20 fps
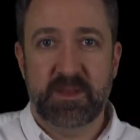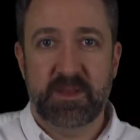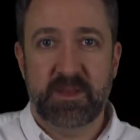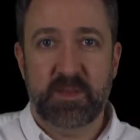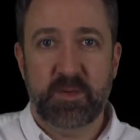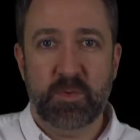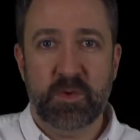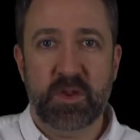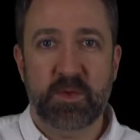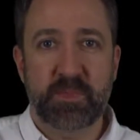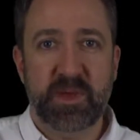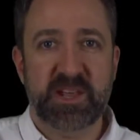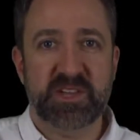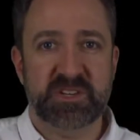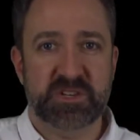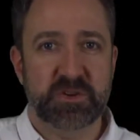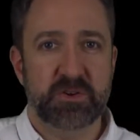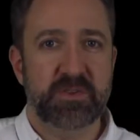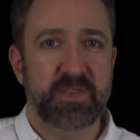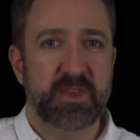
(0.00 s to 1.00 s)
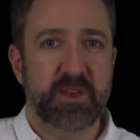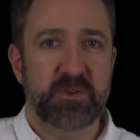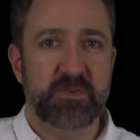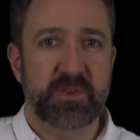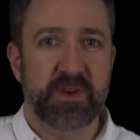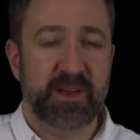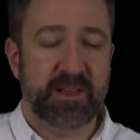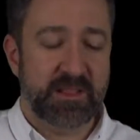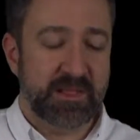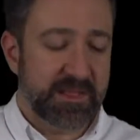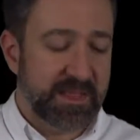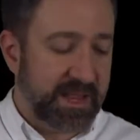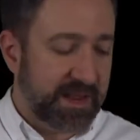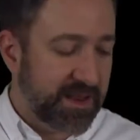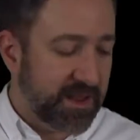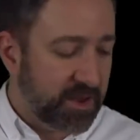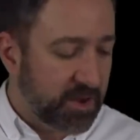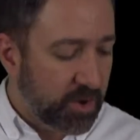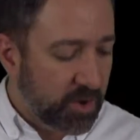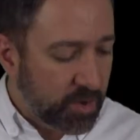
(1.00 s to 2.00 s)
You want to make sure that you're not
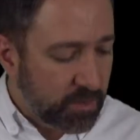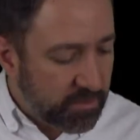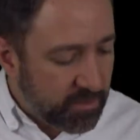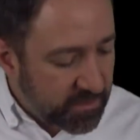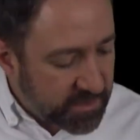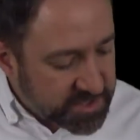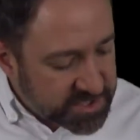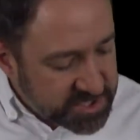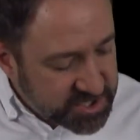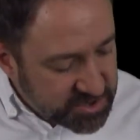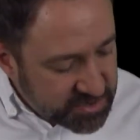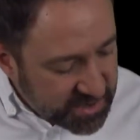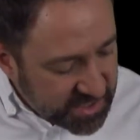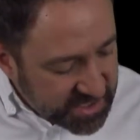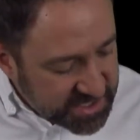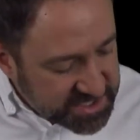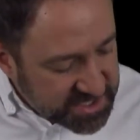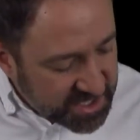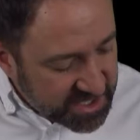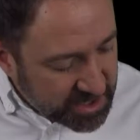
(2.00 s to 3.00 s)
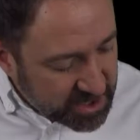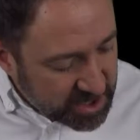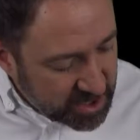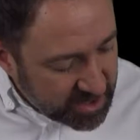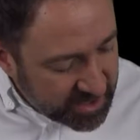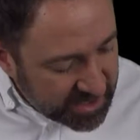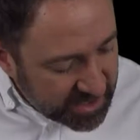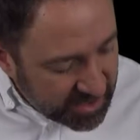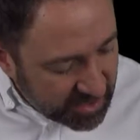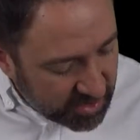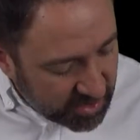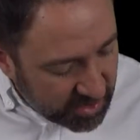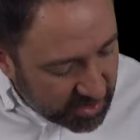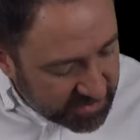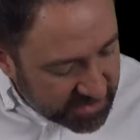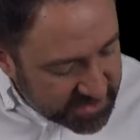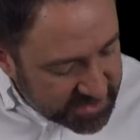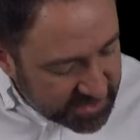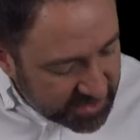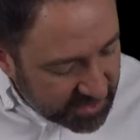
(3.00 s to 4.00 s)
leaning over the strings and looking
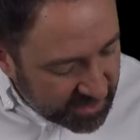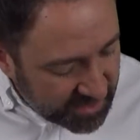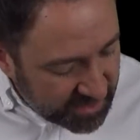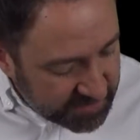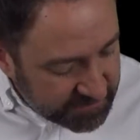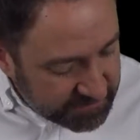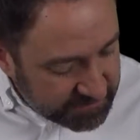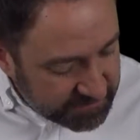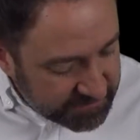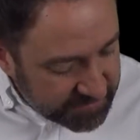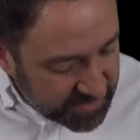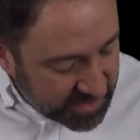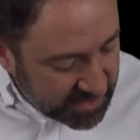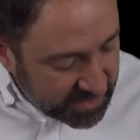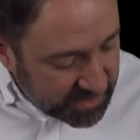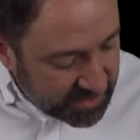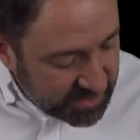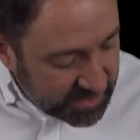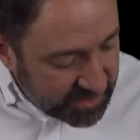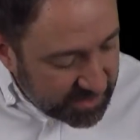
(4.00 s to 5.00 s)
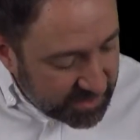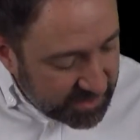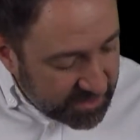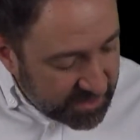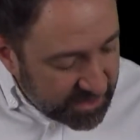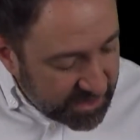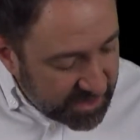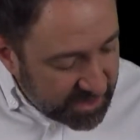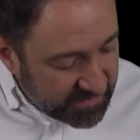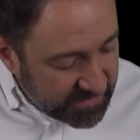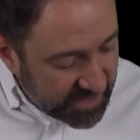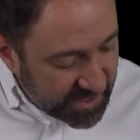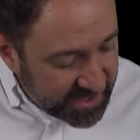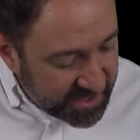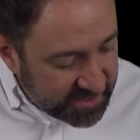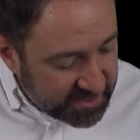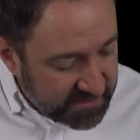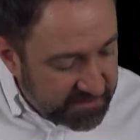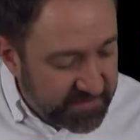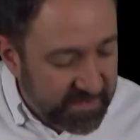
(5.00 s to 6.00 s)
all the time, and that
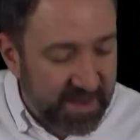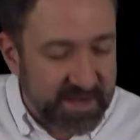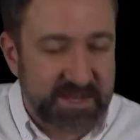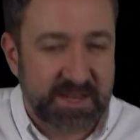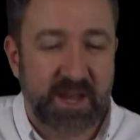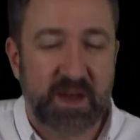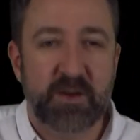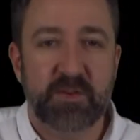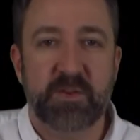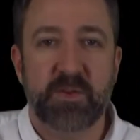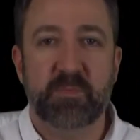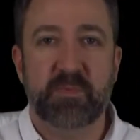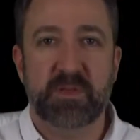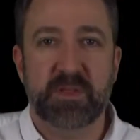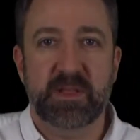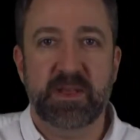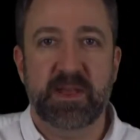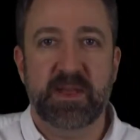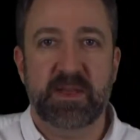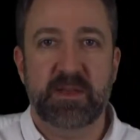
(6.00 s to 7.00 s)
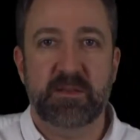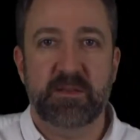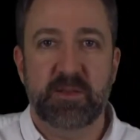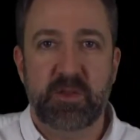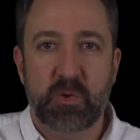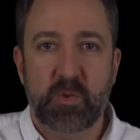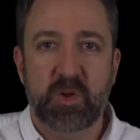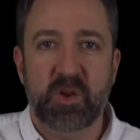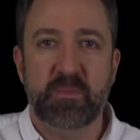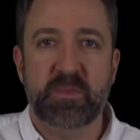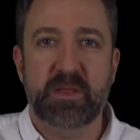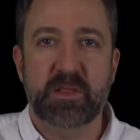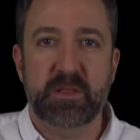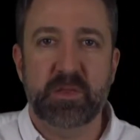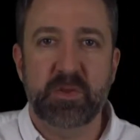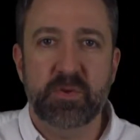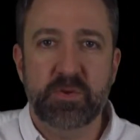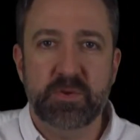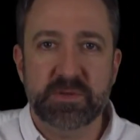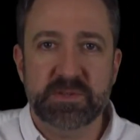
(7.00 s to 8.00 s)
can affect how you play. You want to be
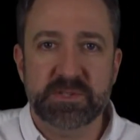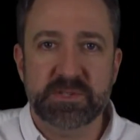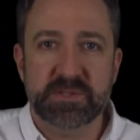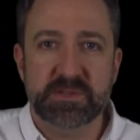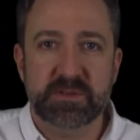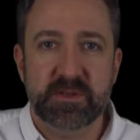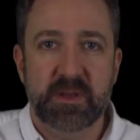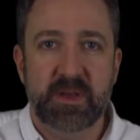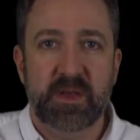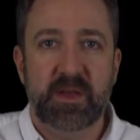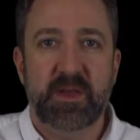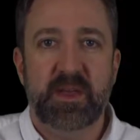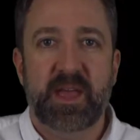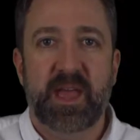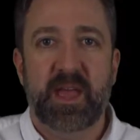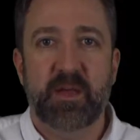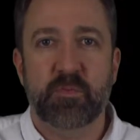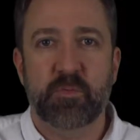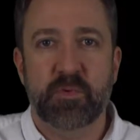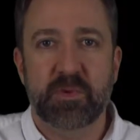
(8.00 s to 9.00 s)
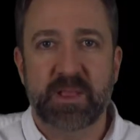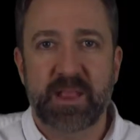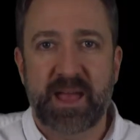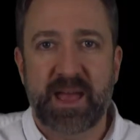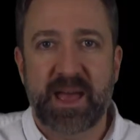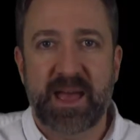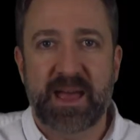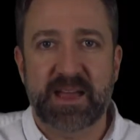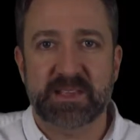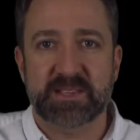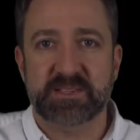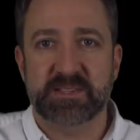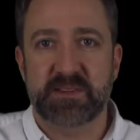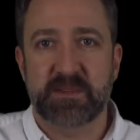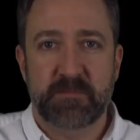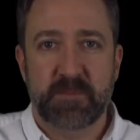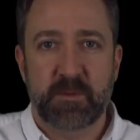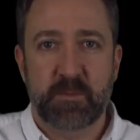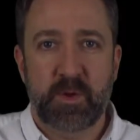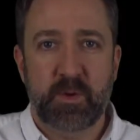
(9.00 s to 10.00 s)
loose and
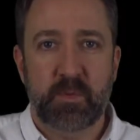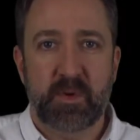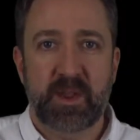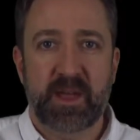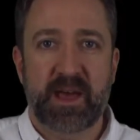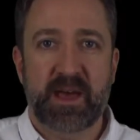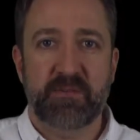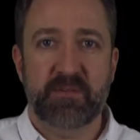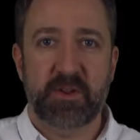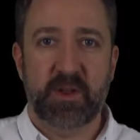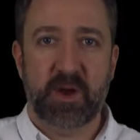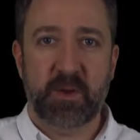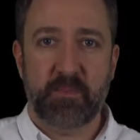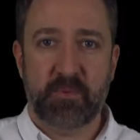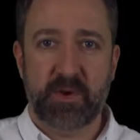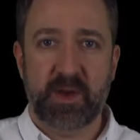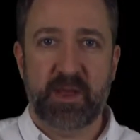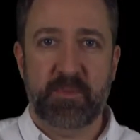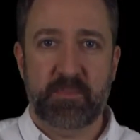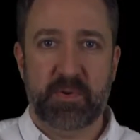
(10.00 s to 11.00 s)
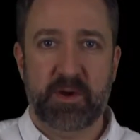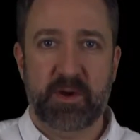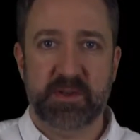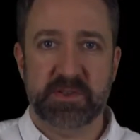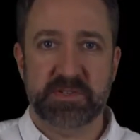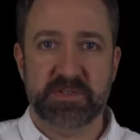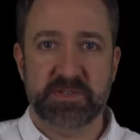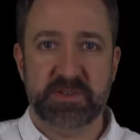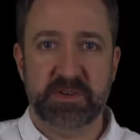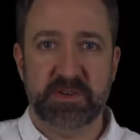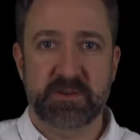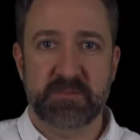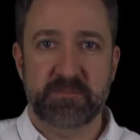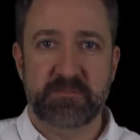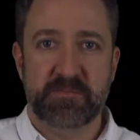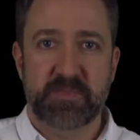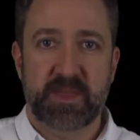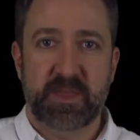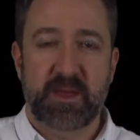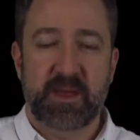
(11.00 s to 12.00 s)
relaxed. We want to have an upright
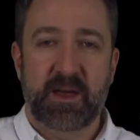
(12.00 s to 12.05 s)
posture.